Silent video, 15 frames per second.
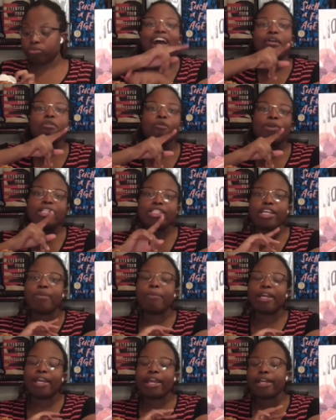How It Went
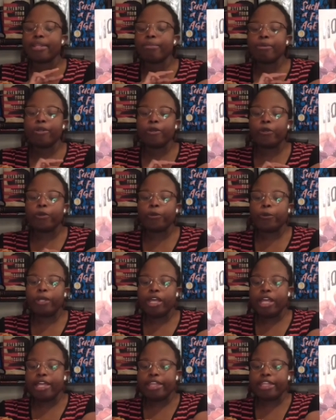Down by Kekla Magoon.